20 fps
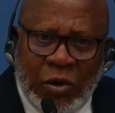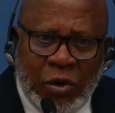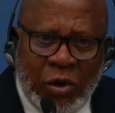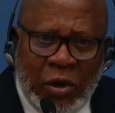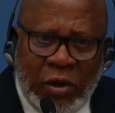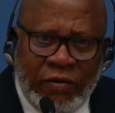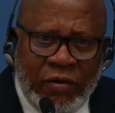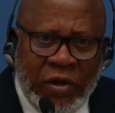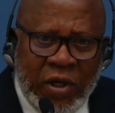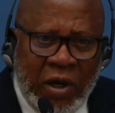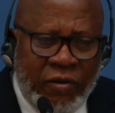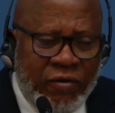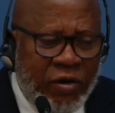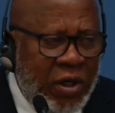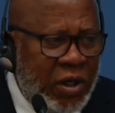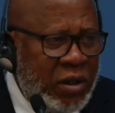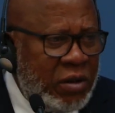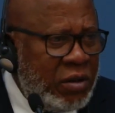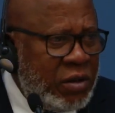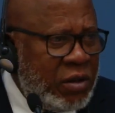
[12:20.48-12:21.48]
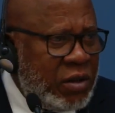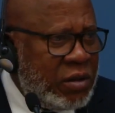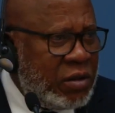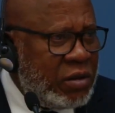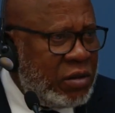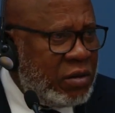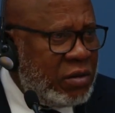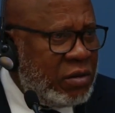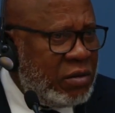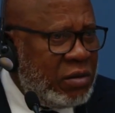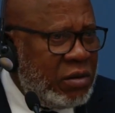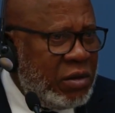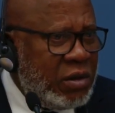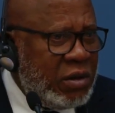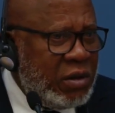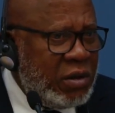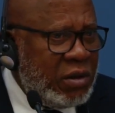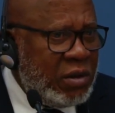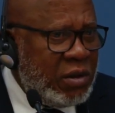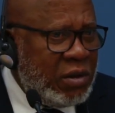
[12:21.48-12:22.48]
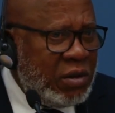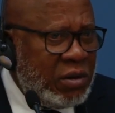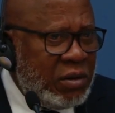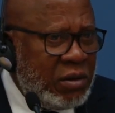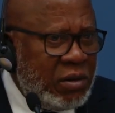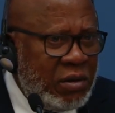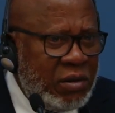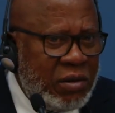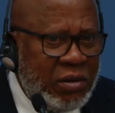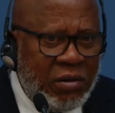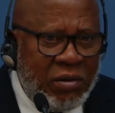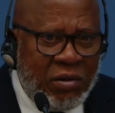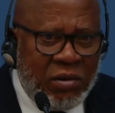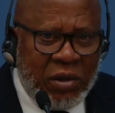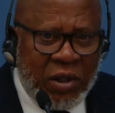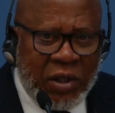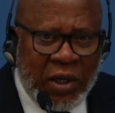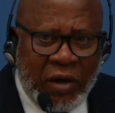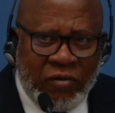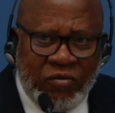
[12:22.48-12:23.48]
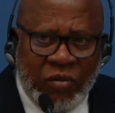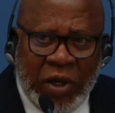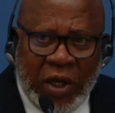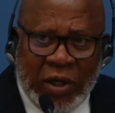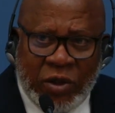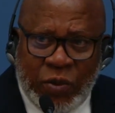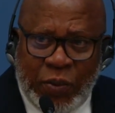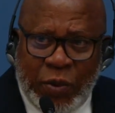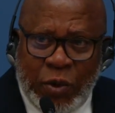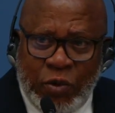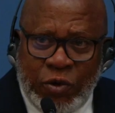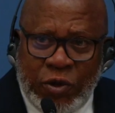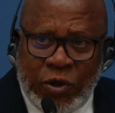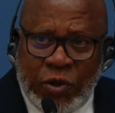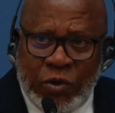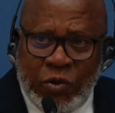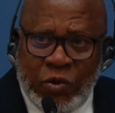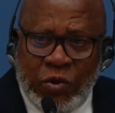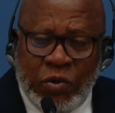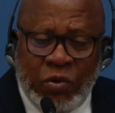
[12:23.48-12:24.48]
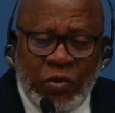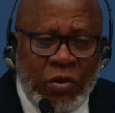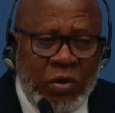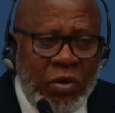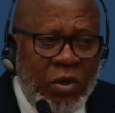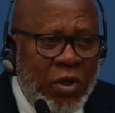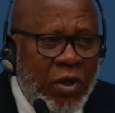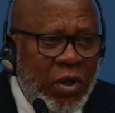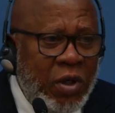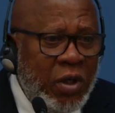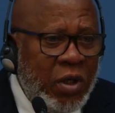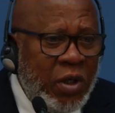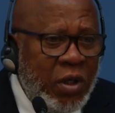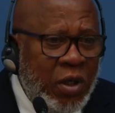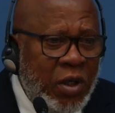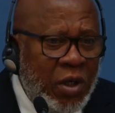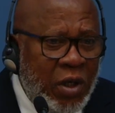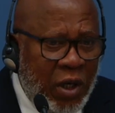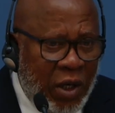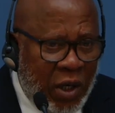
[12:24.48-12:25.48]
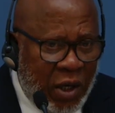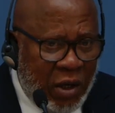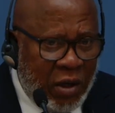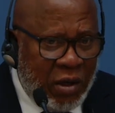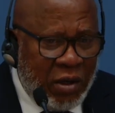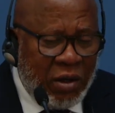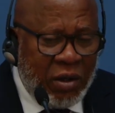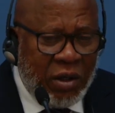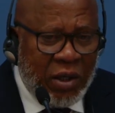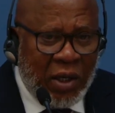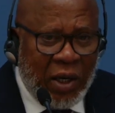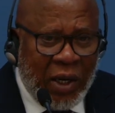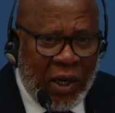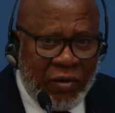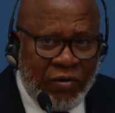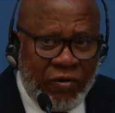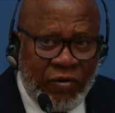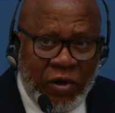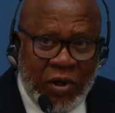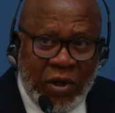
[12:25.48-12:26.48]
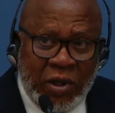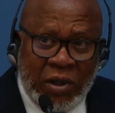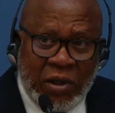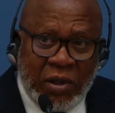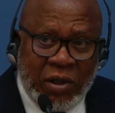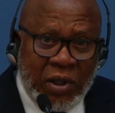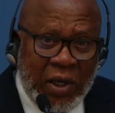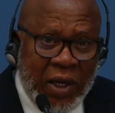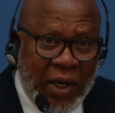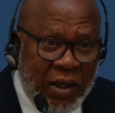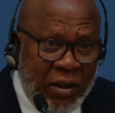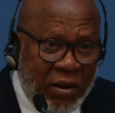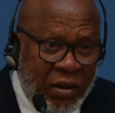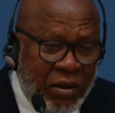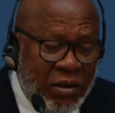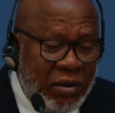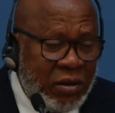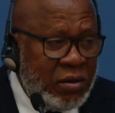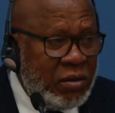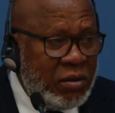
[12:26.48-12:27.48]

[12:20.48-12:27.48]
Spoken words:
of the evidence that I've been exposed to here in Latvia and